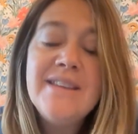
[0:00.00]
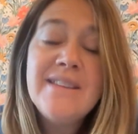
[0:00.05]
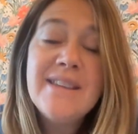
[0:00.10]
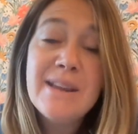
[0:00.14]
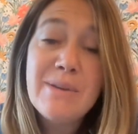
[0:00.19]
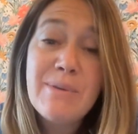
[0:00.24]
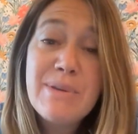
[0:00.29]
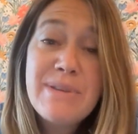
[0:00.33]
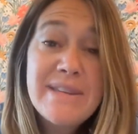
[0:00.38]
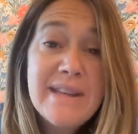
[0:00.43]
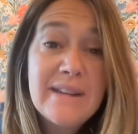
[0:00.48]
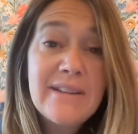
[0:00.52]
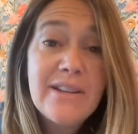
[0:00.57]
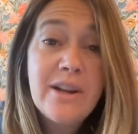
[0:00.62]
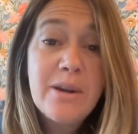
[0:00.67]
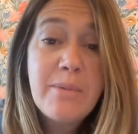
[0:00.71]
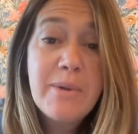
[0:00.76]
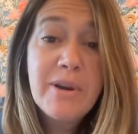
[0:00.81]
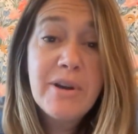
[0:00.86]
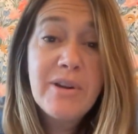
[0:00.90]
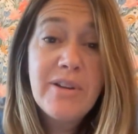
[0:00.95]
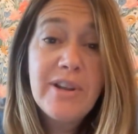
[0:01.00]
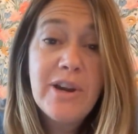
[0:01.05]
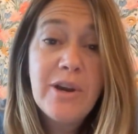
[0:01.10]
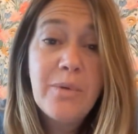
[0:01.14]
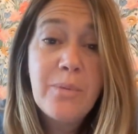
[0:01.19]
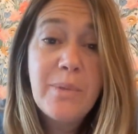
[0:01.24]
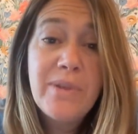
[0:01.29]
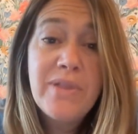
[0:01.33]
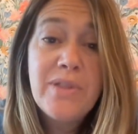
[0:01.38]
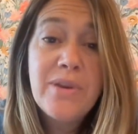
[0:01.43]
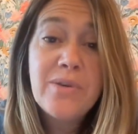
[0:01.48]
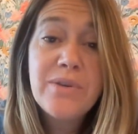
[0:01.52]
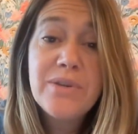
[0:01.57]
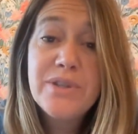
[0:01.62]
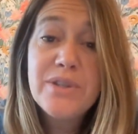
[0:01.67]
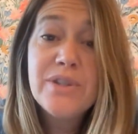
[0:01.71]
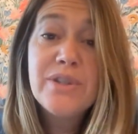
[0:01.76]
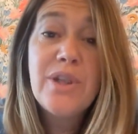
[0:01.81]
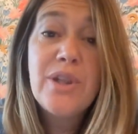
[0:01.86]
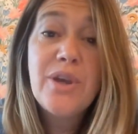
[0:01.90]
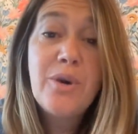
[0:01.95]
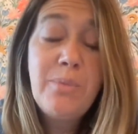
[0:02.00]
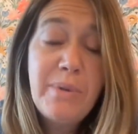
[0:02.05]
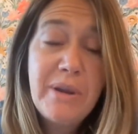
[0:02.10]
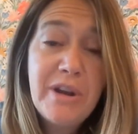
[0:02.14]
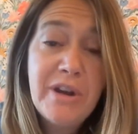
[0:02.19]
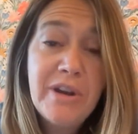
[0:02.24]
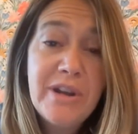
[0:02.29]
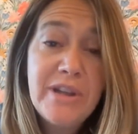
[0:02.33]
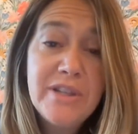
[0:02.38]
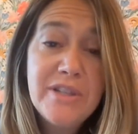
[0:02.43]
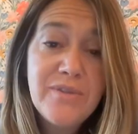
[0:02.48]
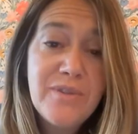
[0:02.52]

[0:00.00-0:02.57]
like we said a little bit earlier, with those slow periods